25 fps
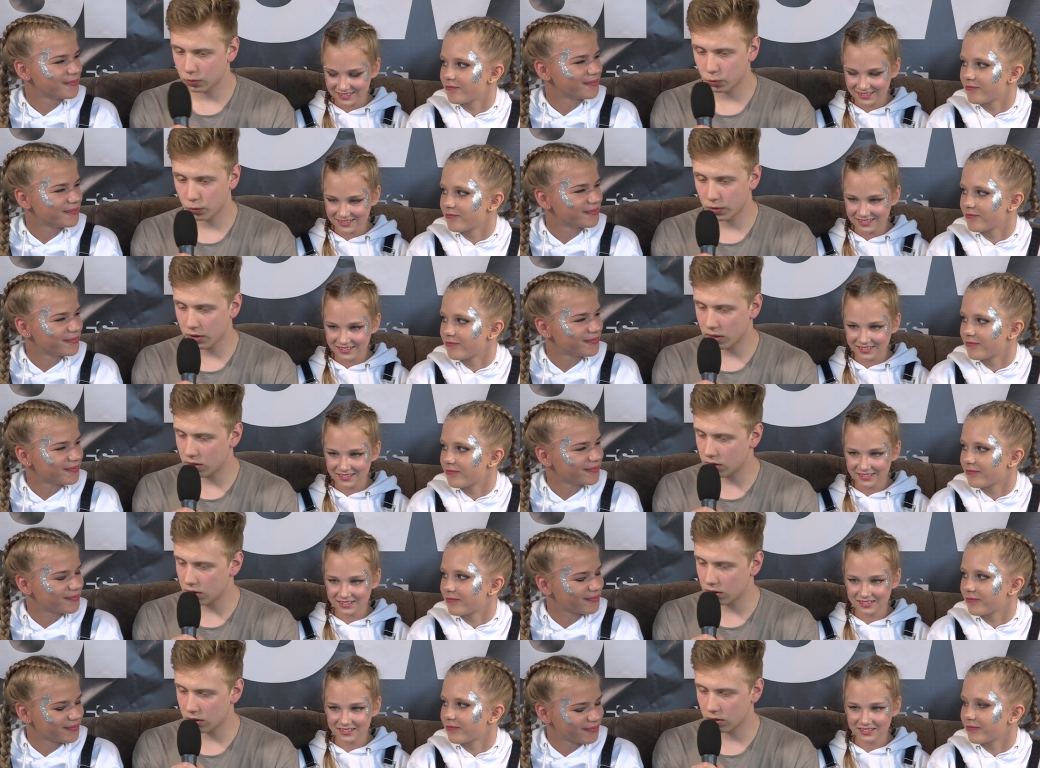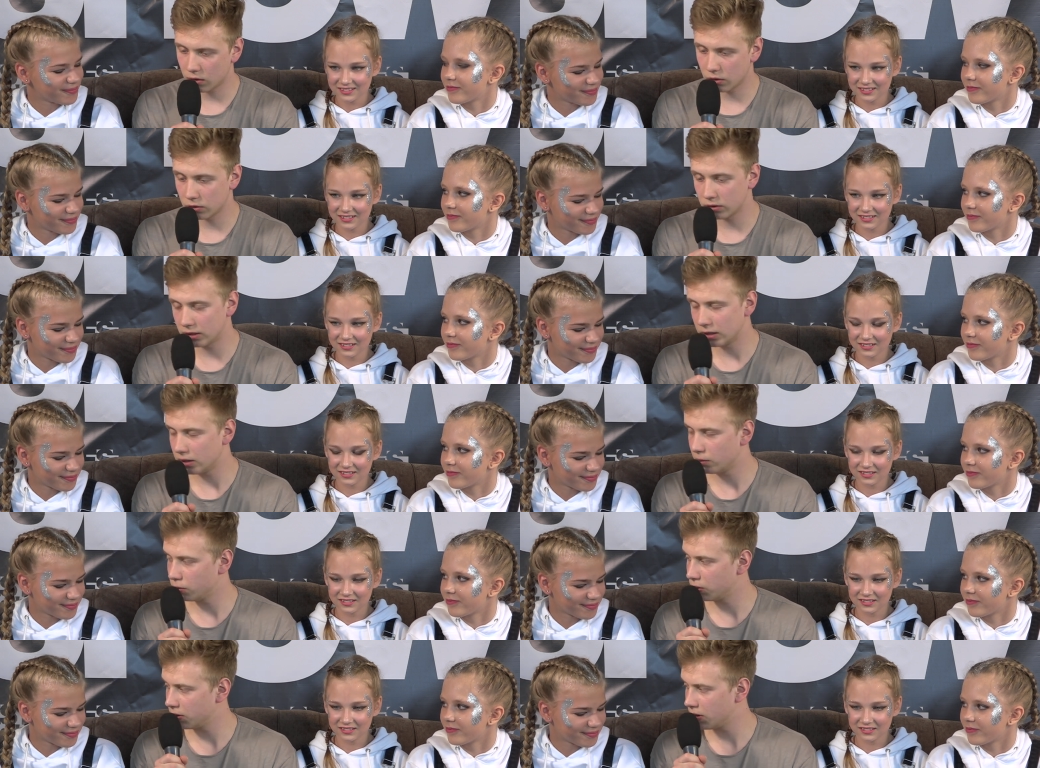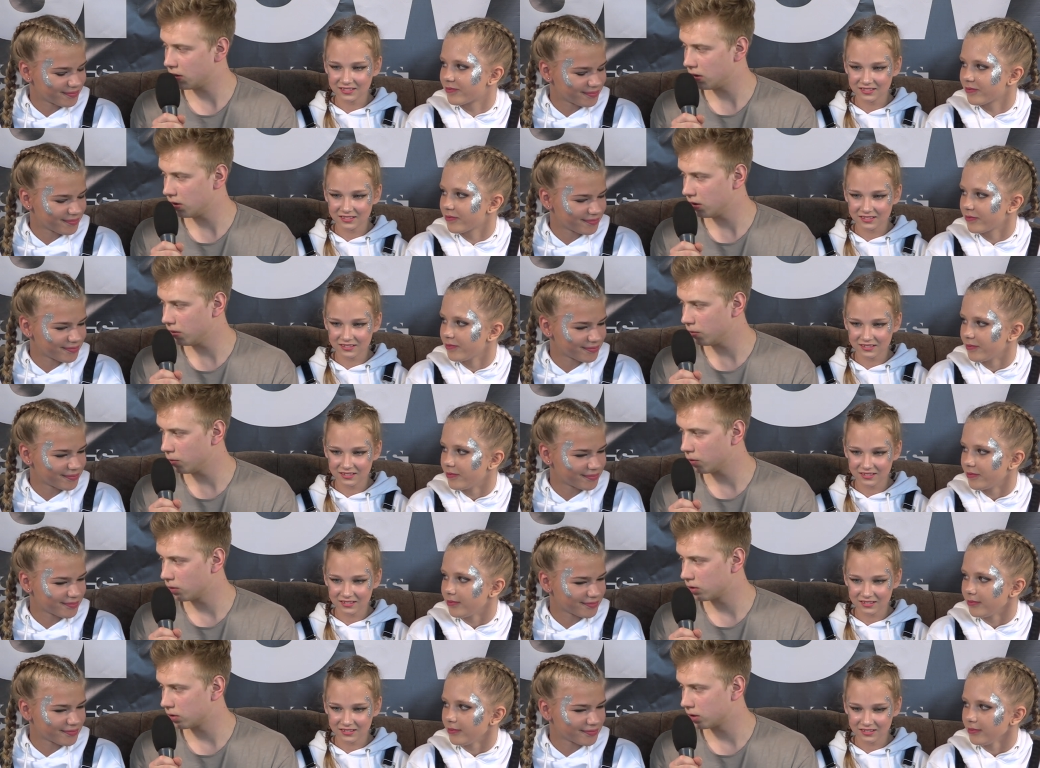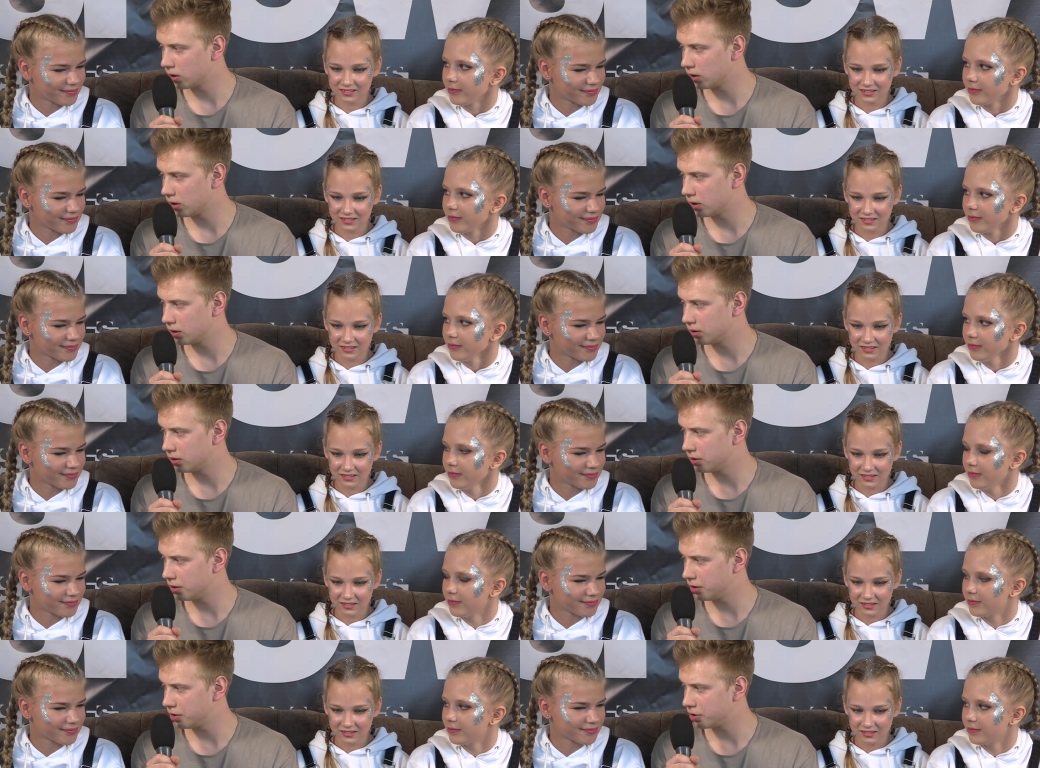Speaker 1: with only with team
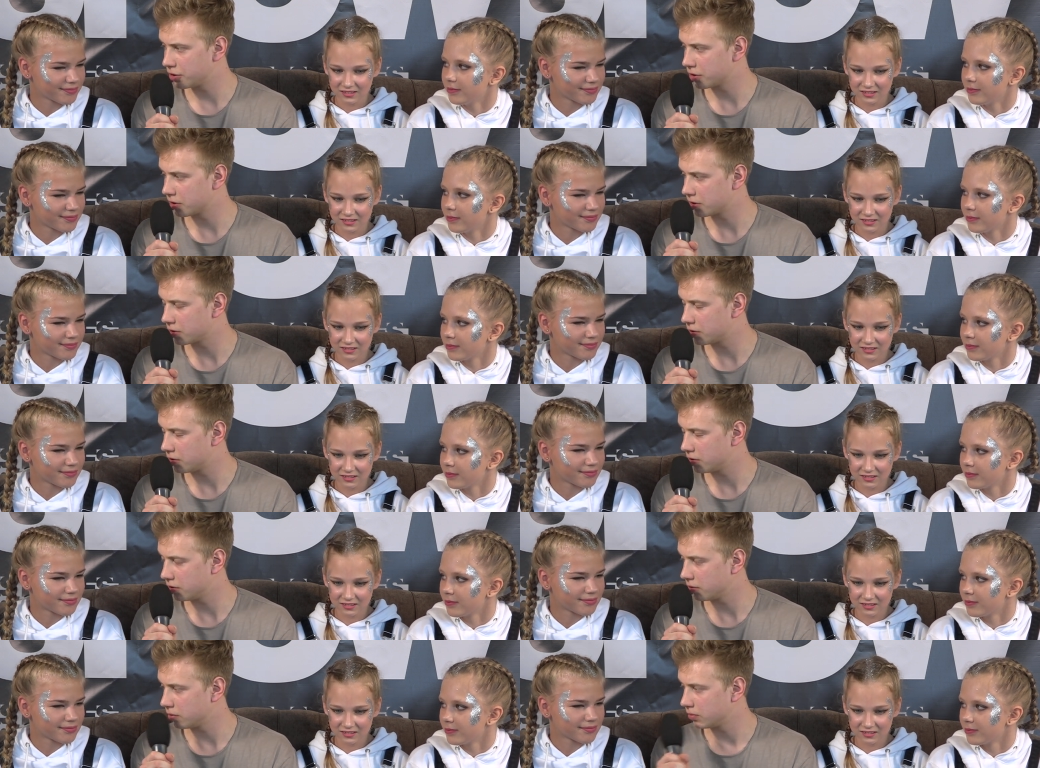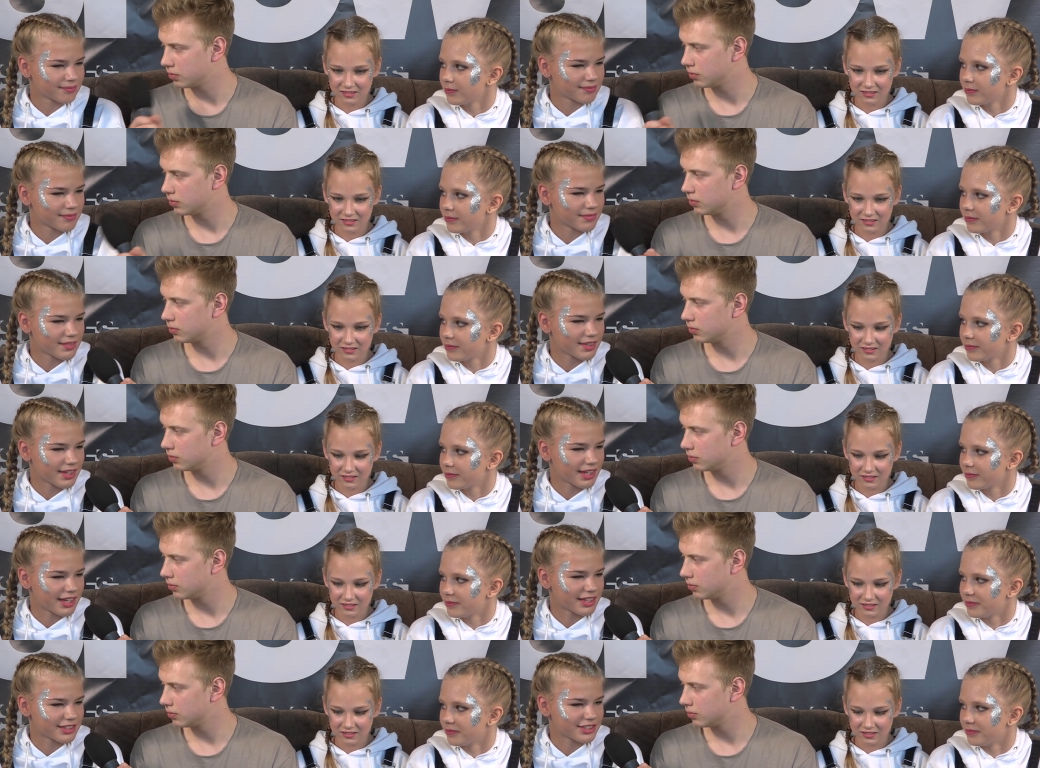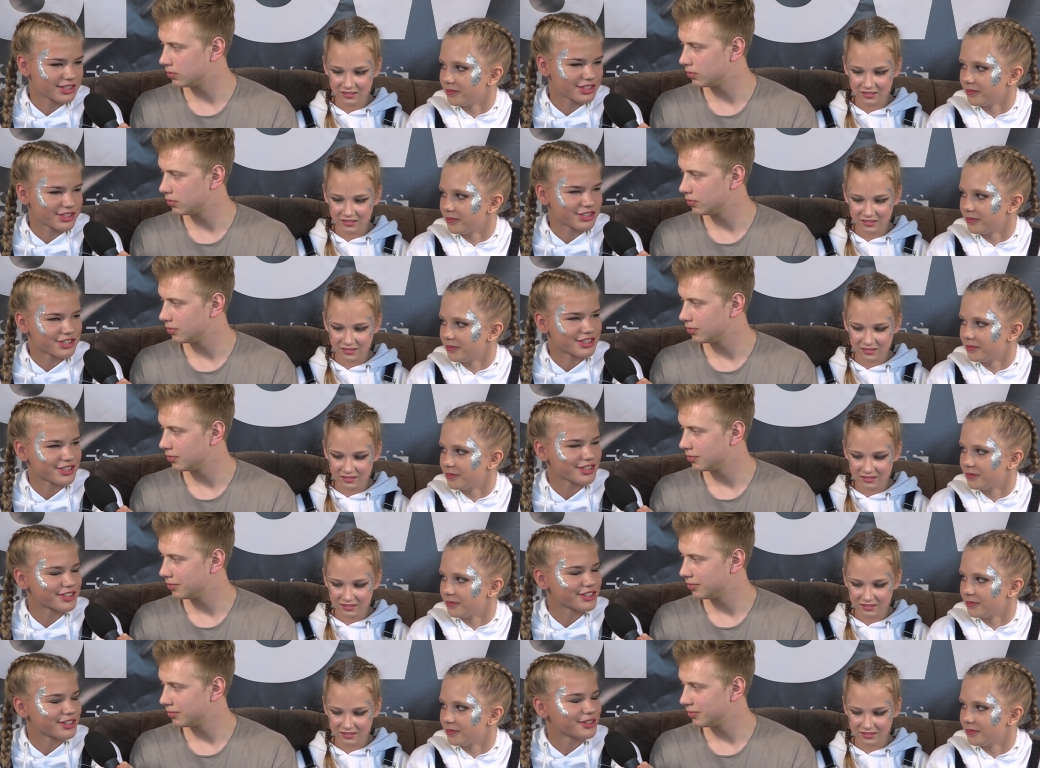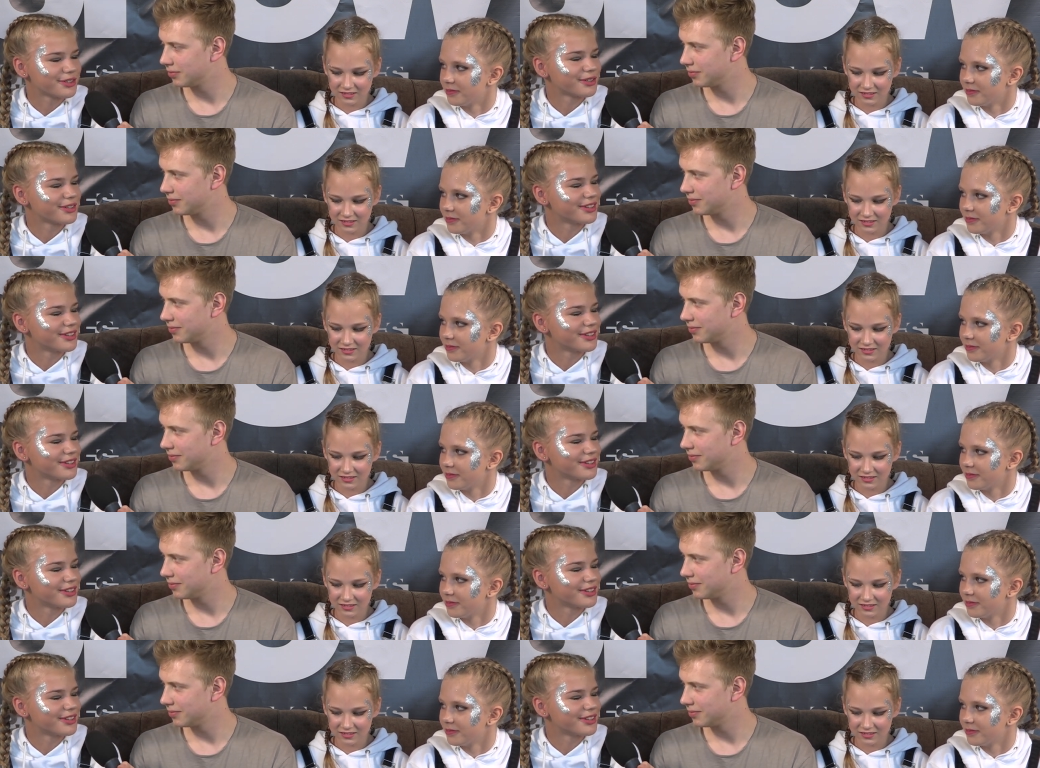or teachers too?
Speaker 2: teachers too.